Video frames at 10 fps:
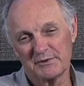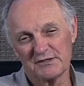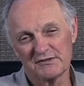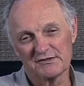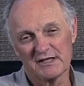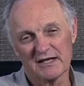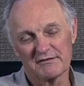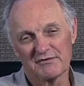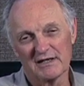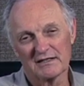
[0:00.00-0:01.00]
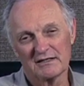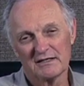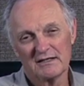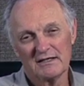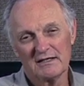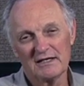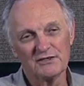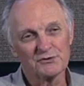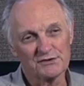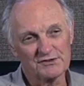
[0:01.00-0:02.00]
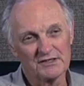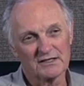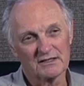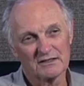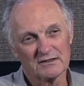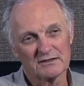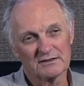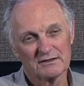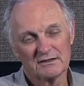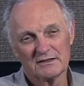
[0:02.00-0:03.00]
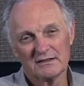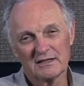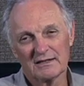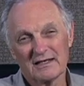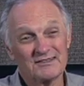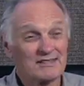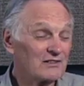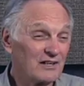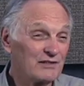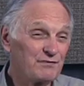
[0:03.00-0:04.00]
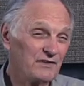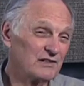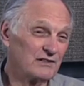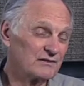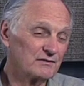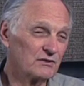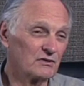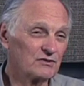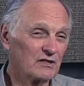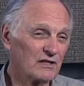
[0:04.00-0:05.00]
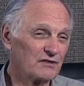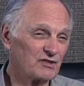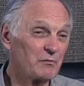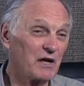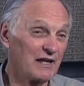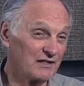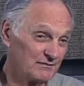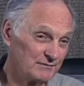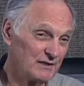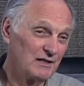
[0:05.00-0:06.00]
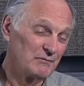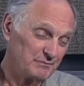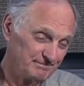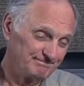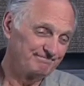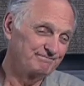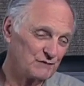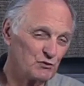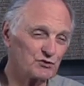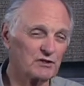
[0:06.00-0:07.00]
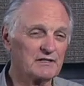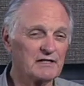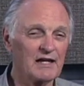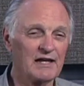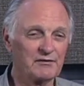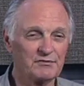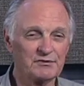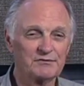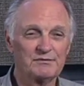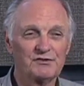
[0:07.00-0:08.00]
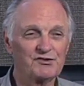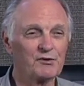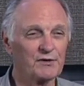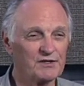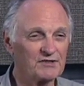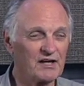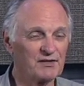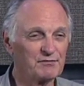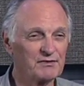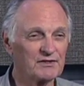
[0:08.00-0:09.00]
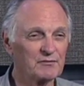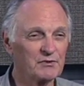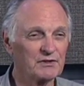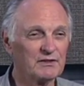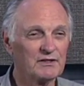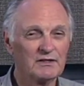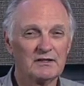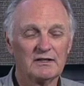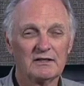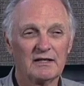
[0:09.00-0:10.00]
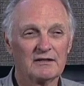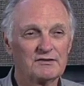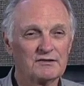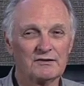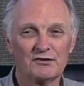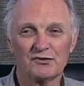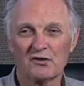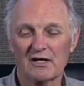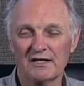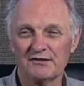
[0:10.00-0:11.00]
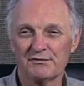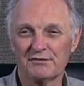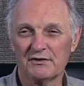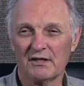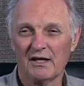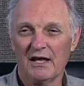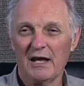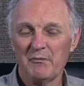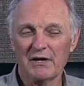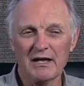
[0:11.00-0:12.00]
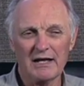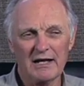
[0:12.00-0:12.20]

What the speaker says: pieces that I find interesting and that sound like fun. Sound like some kind of, usually a kind of a serious kind of fun, but there's all kinds of fun. But